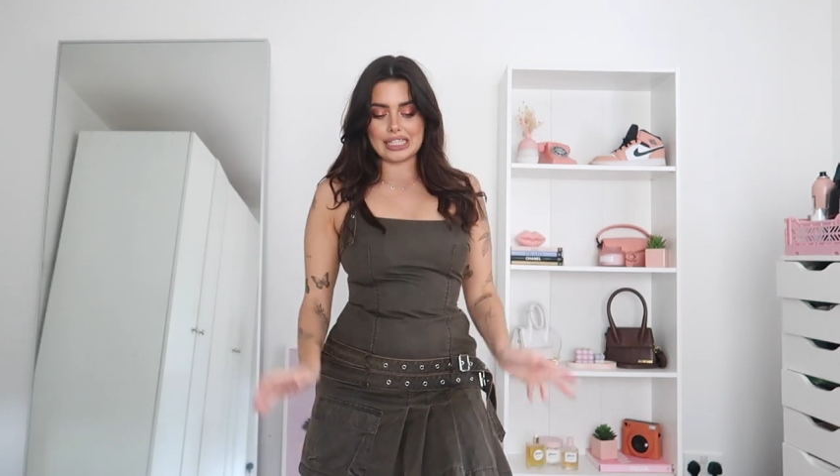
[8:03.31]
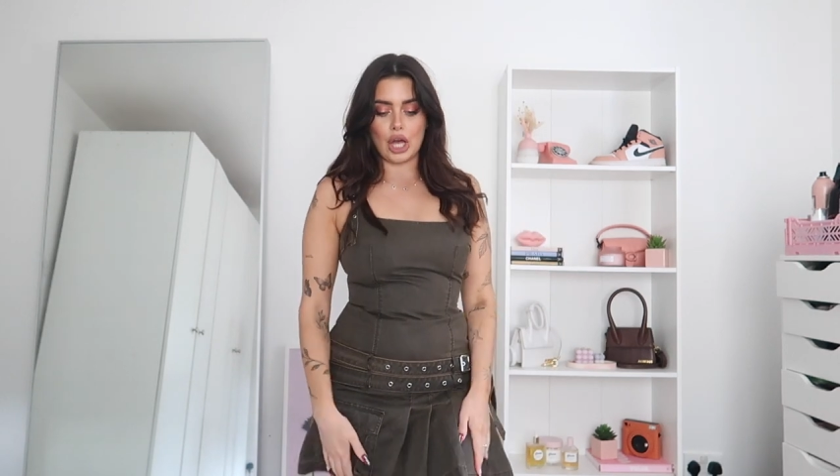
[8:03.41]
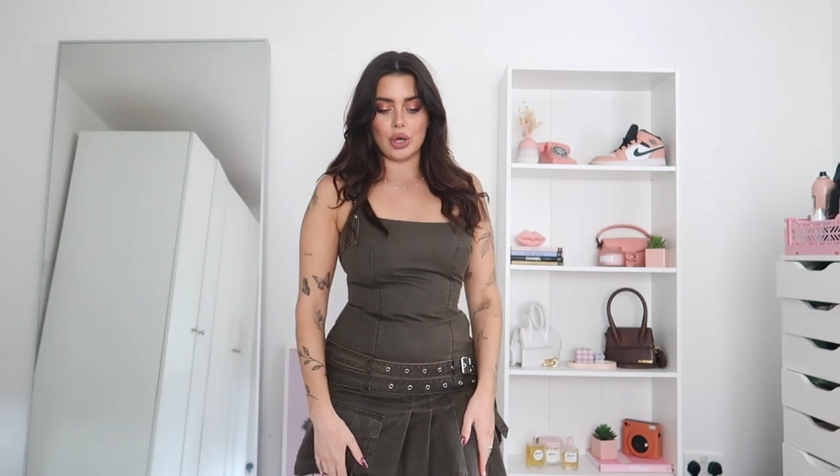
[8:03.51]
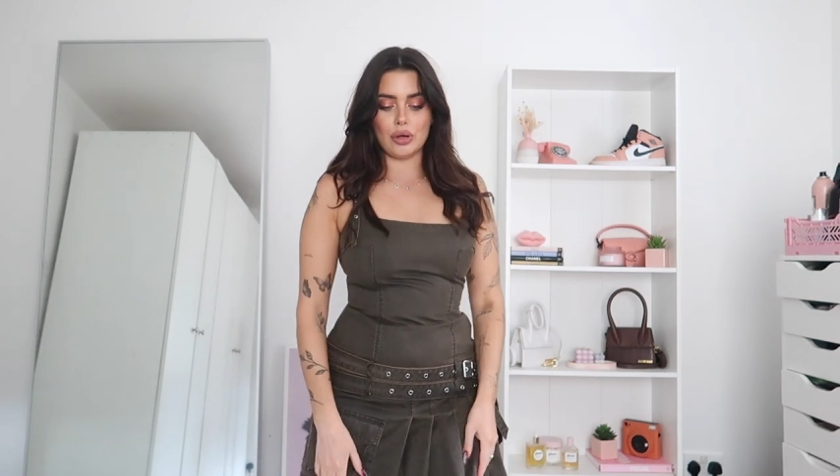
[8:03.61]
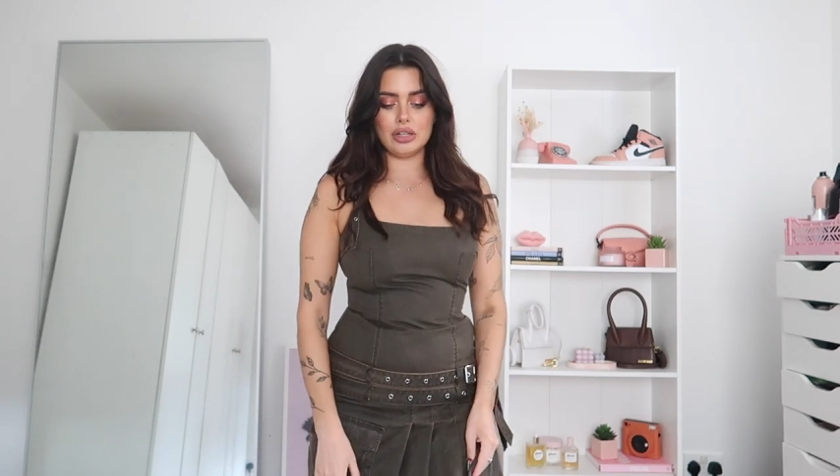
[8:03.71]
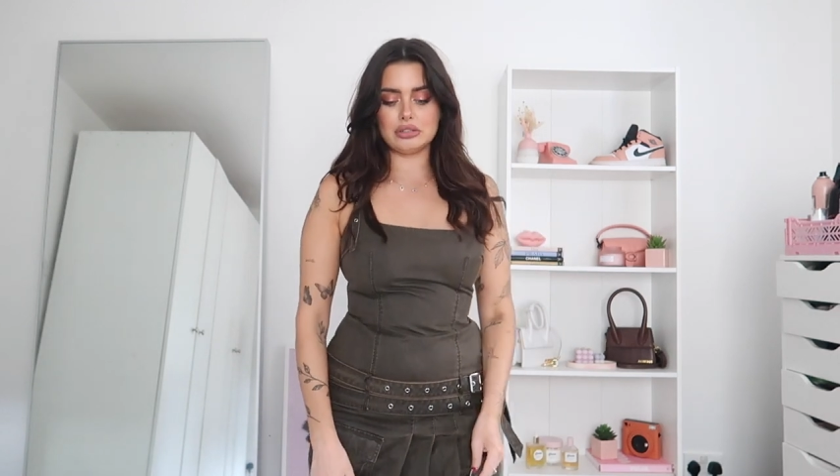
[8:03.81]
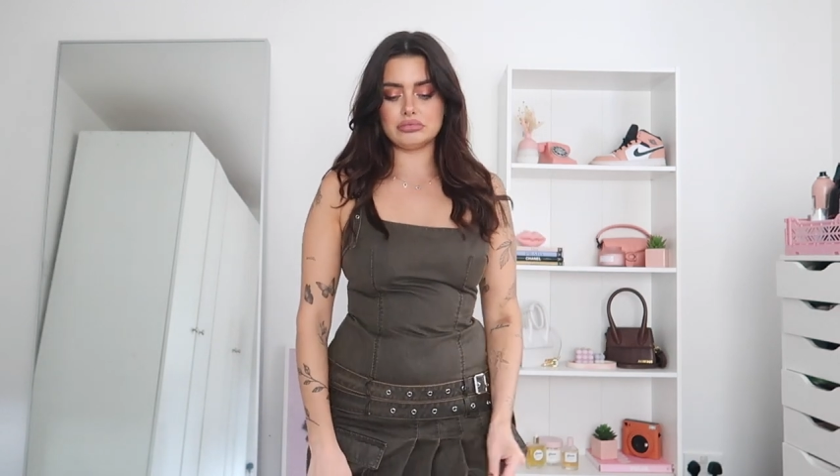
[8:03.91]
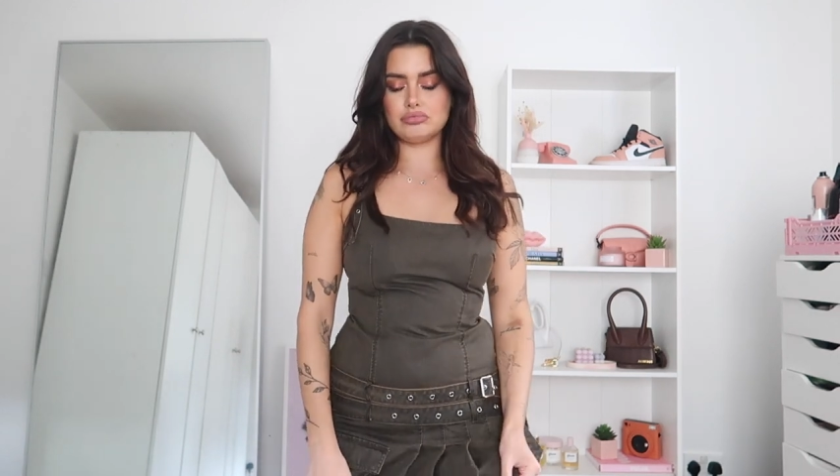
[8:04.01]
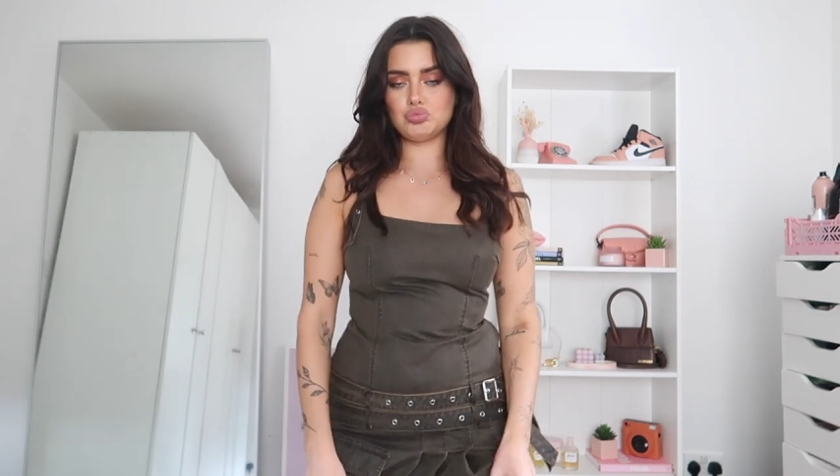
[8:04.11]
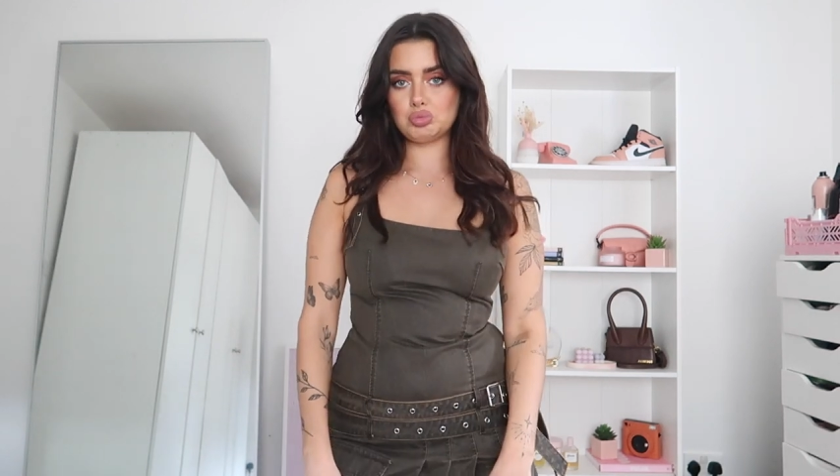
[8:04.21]
So
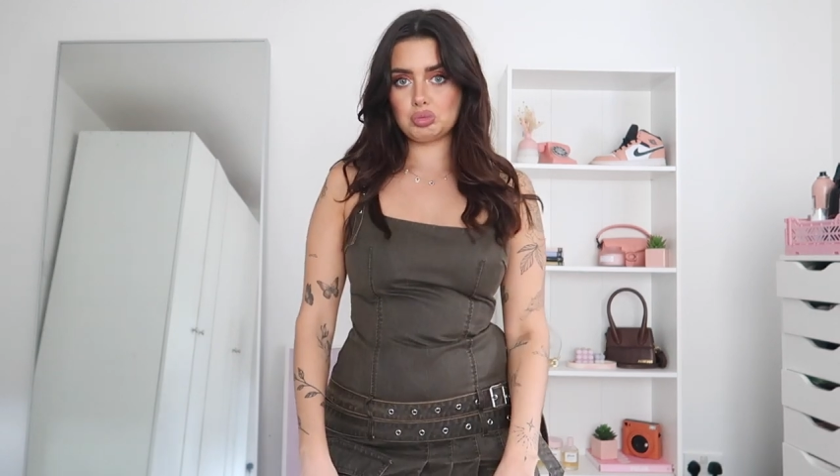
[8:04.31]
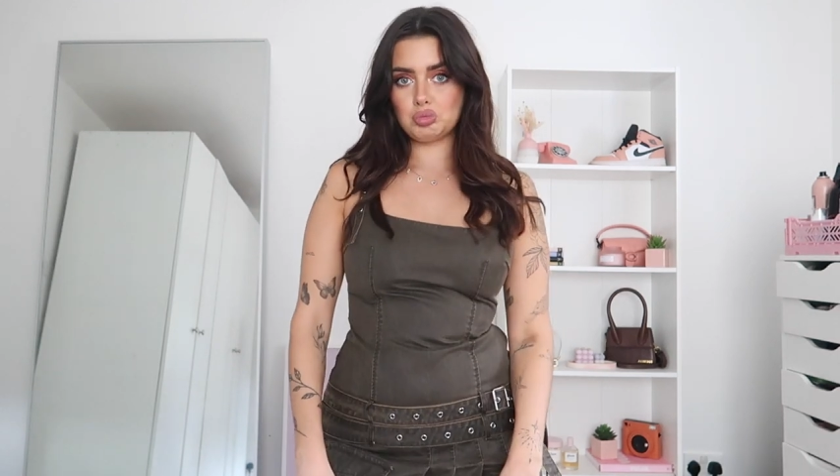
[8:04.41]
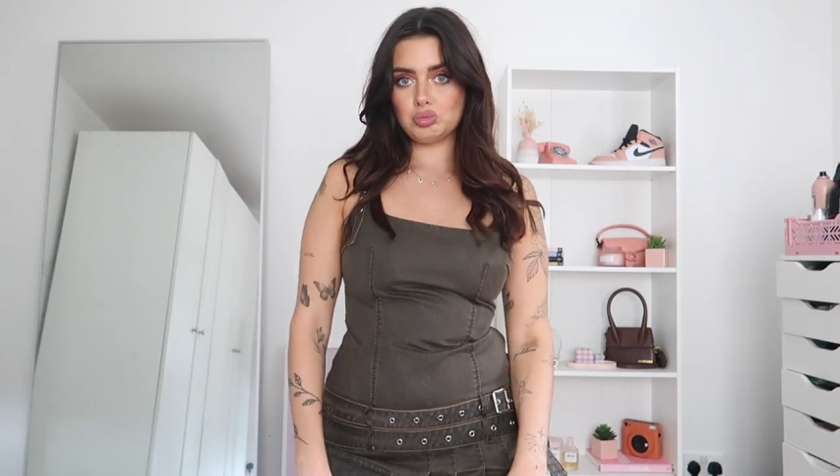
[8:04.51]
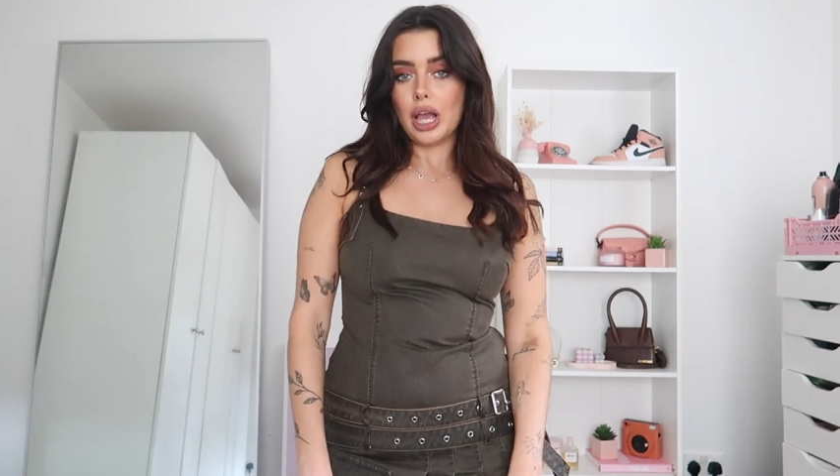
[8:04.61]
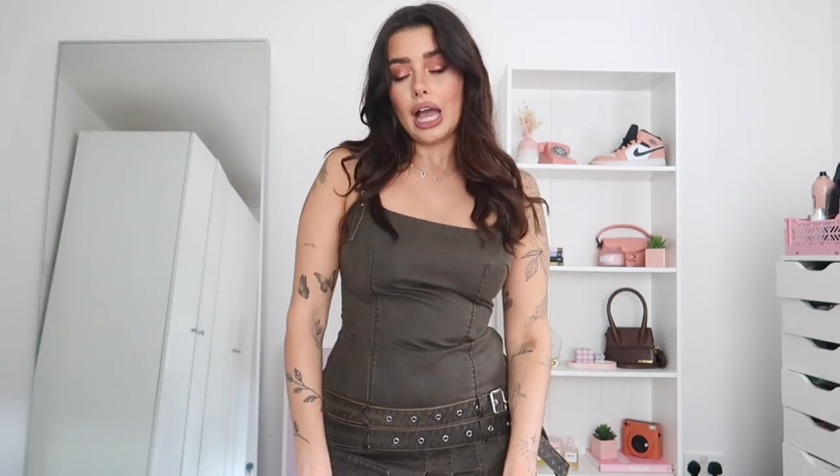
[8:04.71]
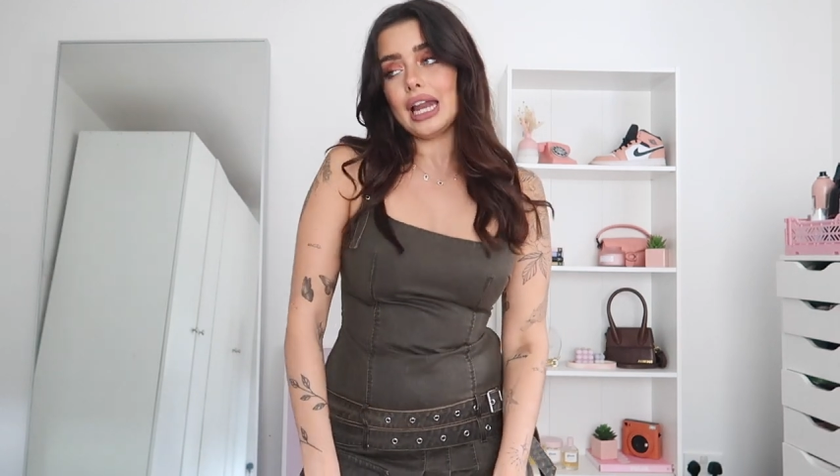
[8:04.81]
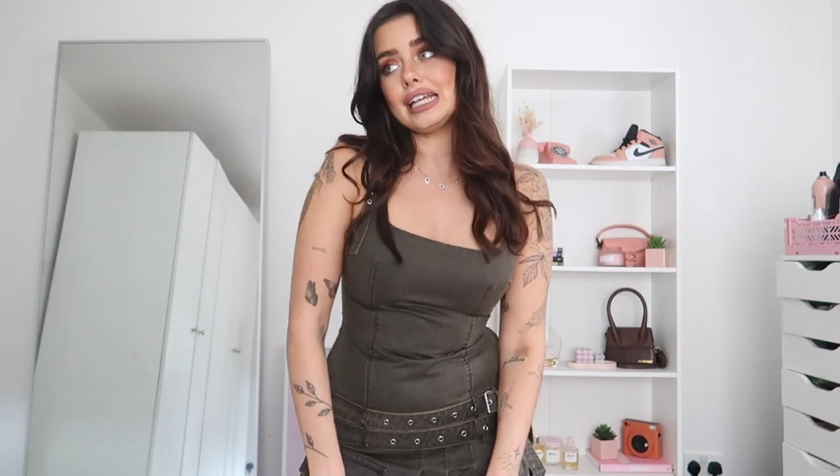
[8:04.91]
at